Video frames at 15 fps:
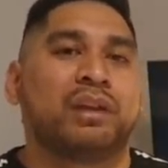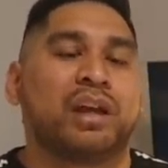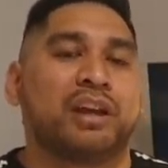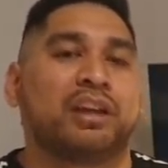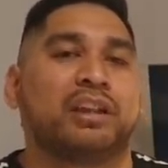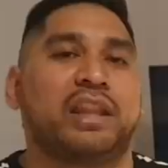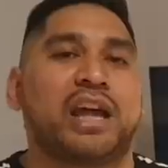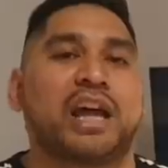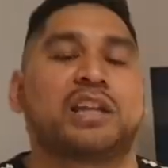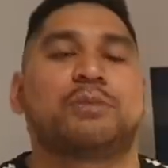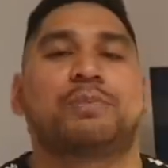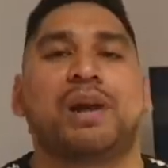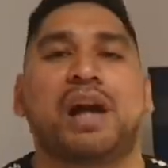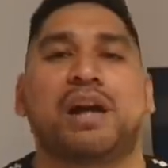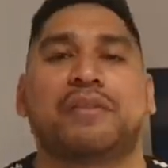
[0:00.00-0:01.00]
And in large
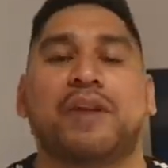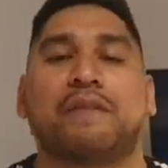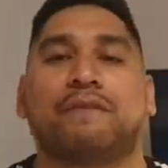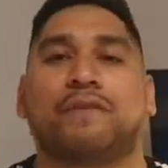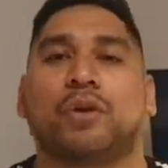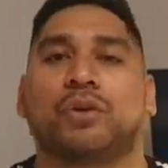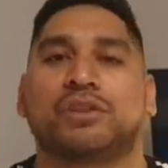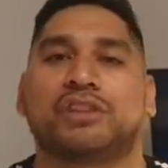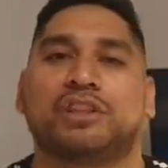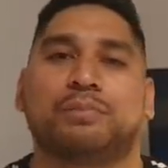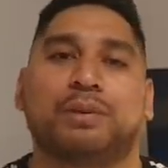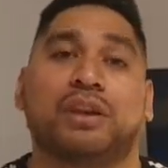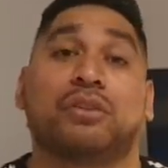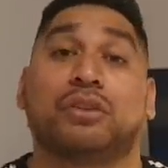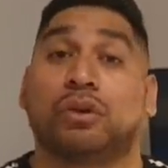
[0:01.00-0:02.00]
part, that focus has
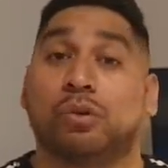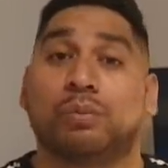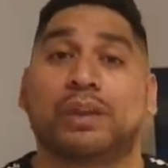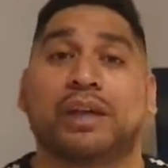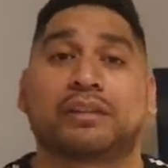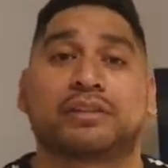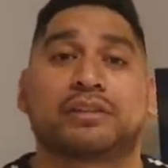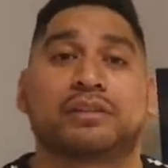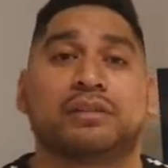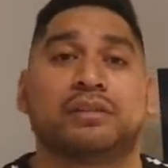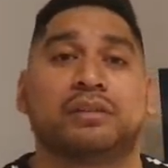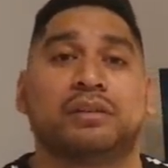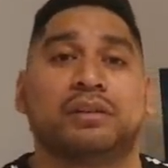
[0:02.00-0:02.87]
been on the All Blacks.